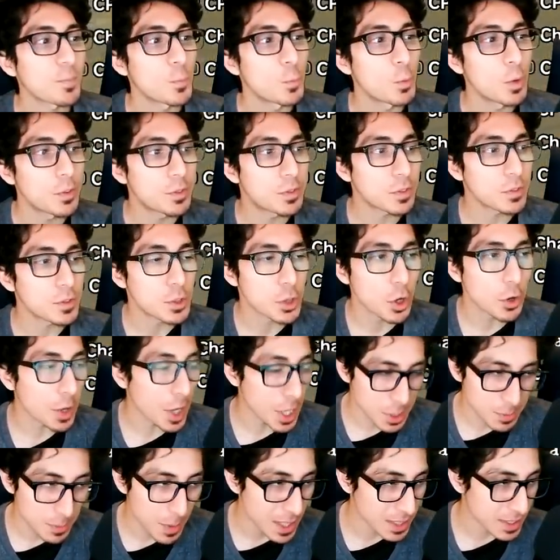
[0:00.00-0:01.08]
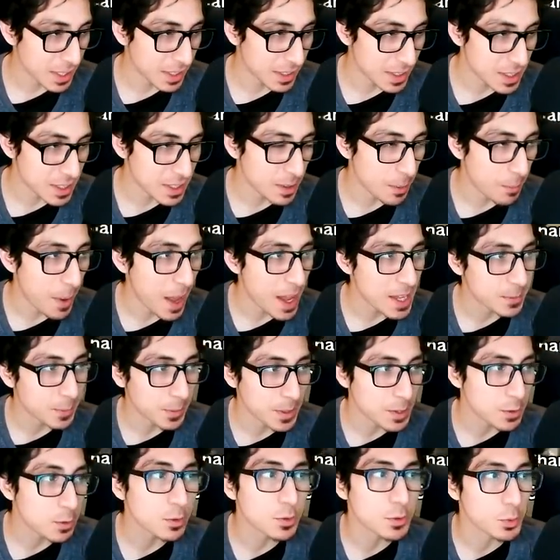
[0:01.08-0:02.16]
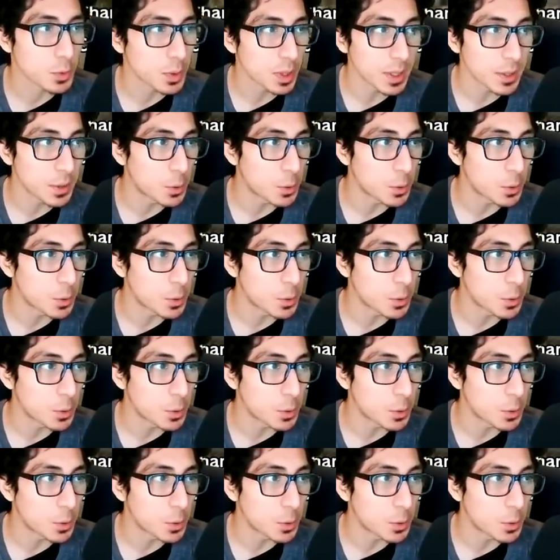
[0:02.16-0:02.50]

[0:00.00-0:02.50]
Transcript: we've showcased mods like this in the past, but this one's really